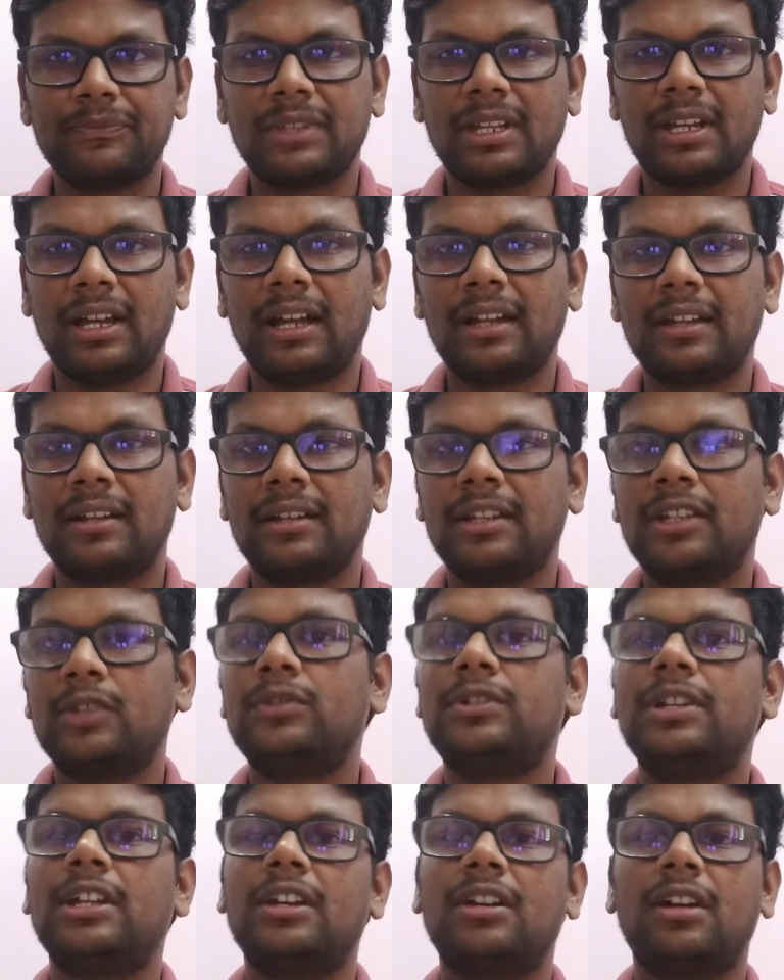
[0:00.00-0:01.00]
And you
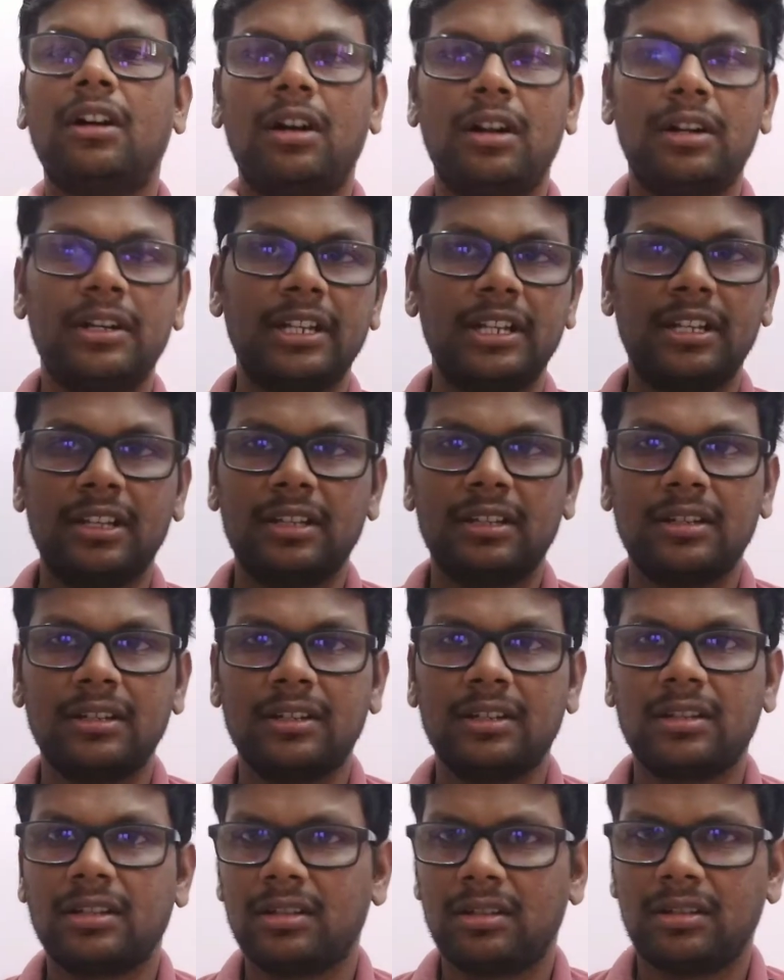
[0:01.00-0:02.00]
take Audi,
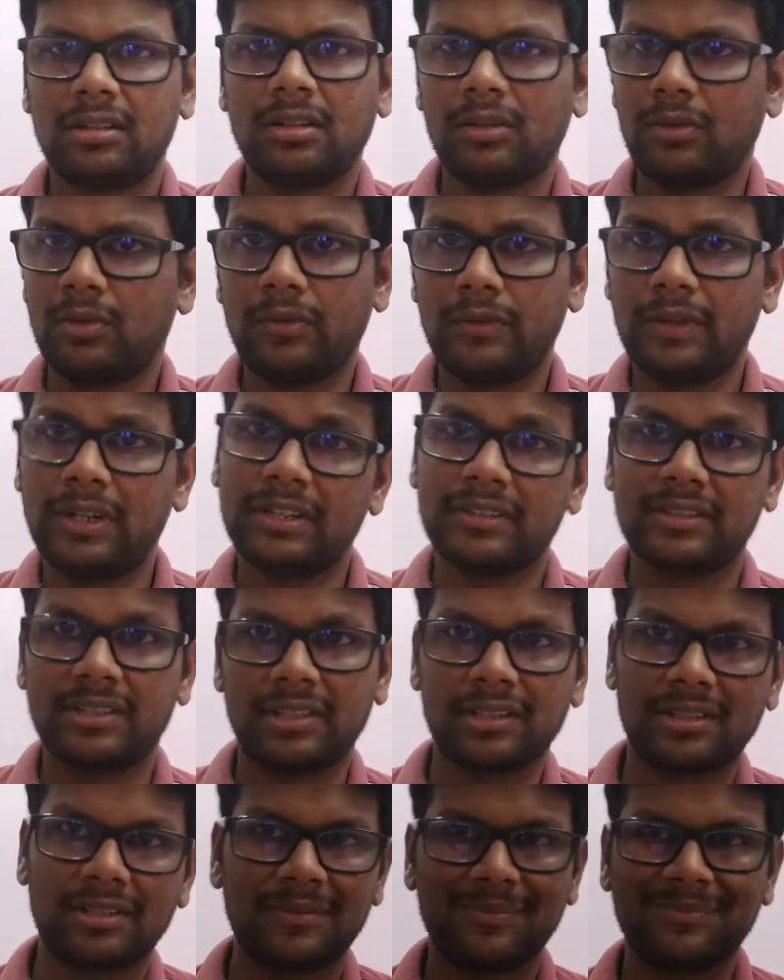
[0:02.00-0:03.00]
goodwill is there,
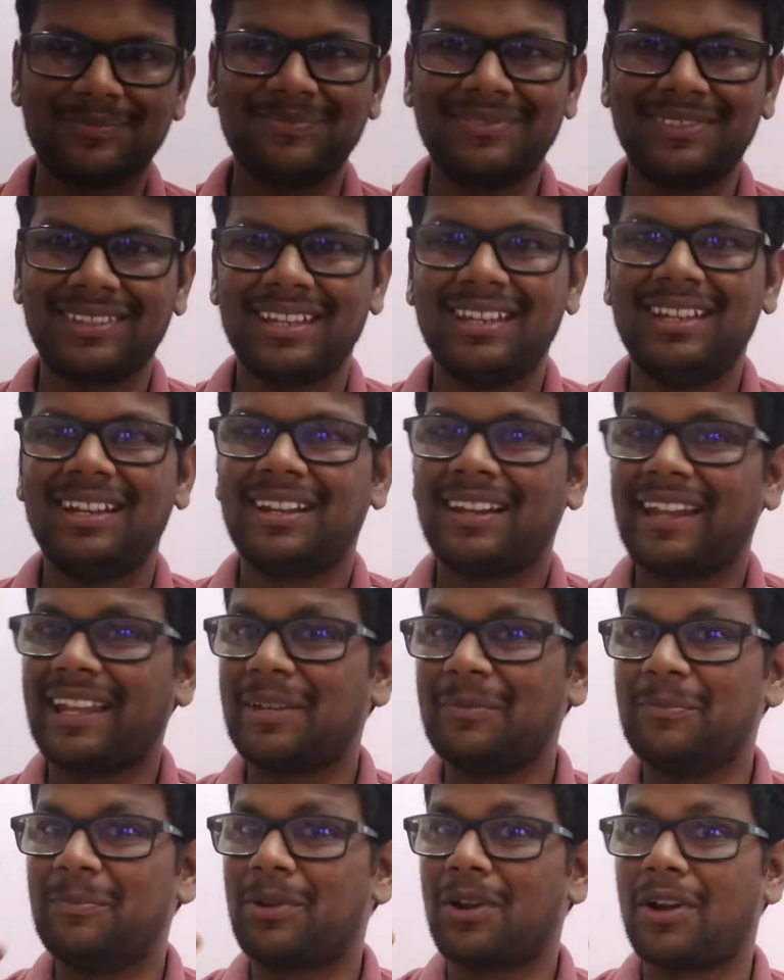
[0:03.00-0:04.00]
like
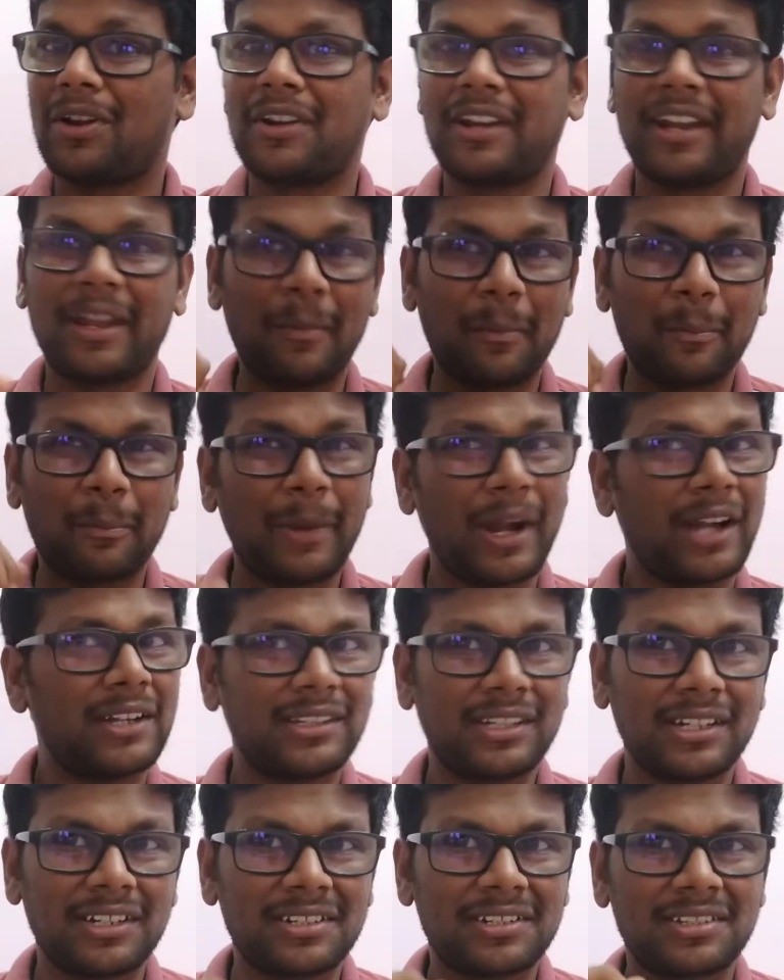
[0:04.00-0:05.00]
brand name,
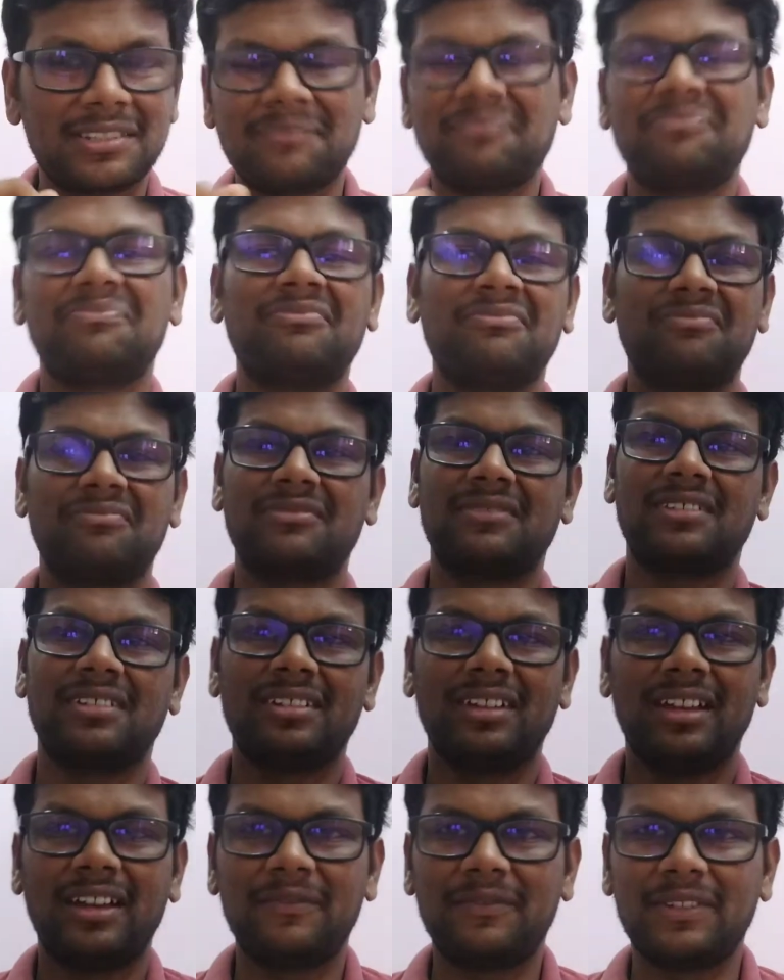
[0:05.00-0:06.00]
patents,
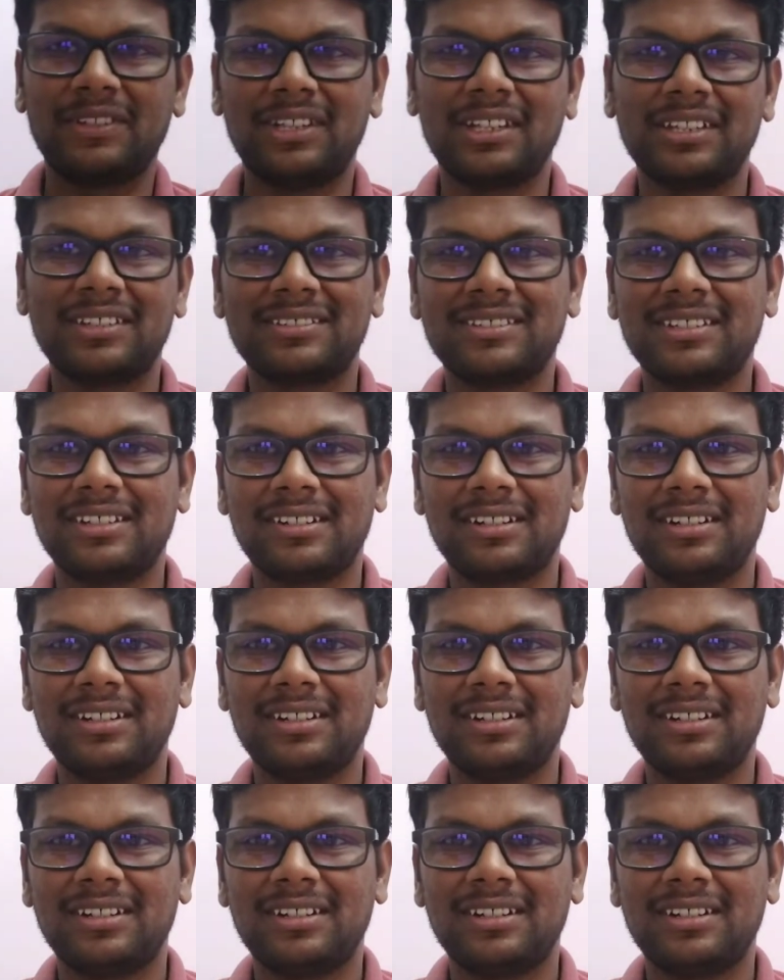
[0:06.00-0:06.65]
everything is there.